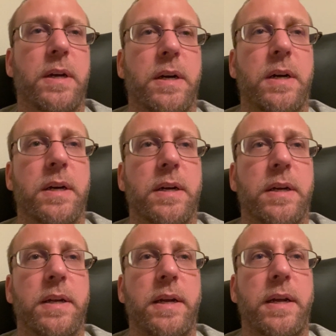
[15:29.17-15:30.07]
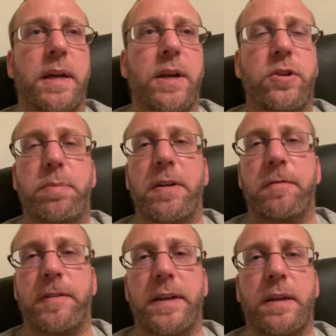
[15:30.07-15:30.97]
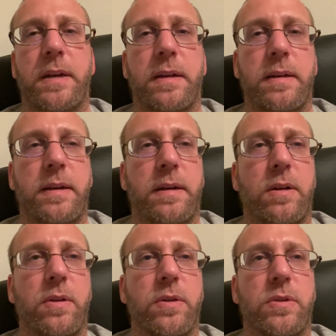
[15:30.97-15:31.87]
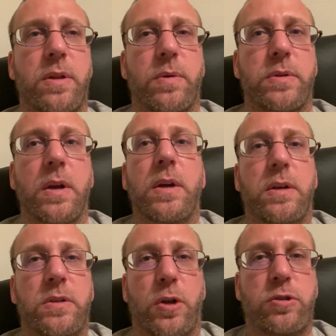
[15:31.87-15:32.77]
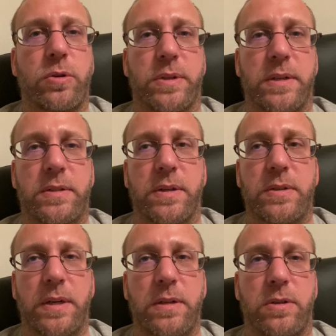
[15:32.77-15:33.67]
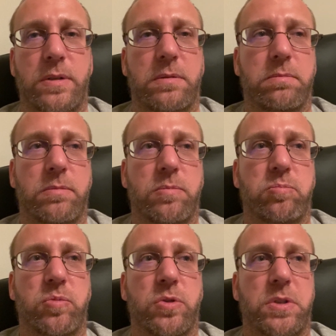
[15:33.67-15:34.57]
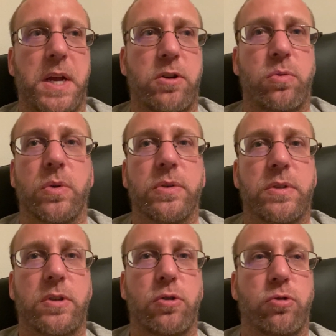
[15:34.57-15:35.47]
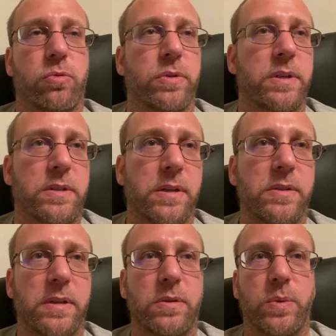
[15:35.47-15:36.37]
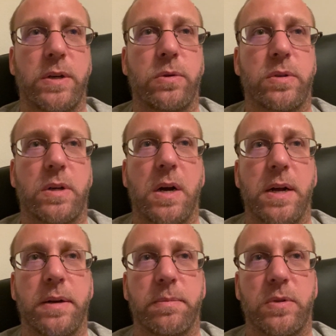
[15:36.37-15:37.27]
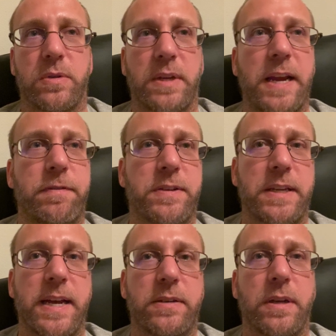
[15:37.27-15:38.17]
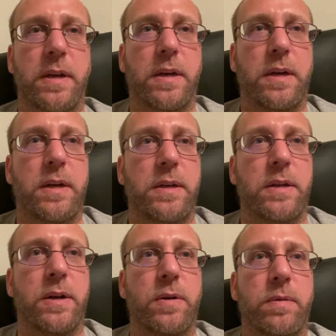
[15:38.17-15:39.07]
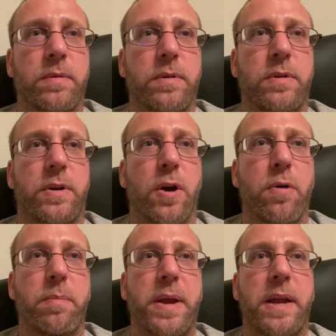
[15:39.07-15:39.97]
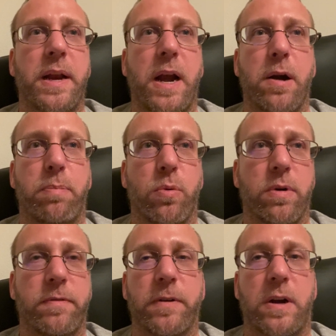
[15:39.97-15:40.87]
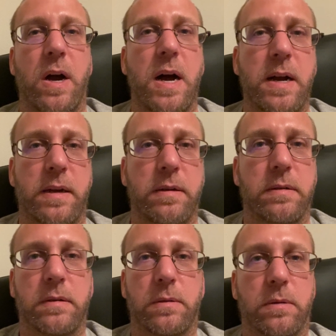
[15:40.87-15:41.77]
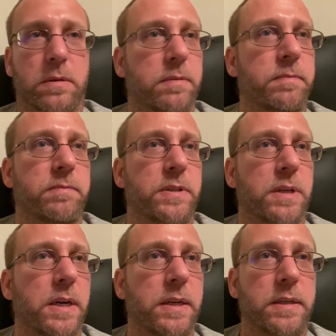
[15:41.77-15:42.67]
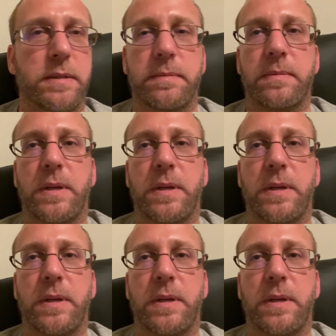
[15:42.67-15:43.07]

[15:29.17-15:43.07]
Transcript: HPV and all those other ones? Social distancing, just sexual social distancing. We use condoms, safe sex. Don't be an airport for cock or vagina.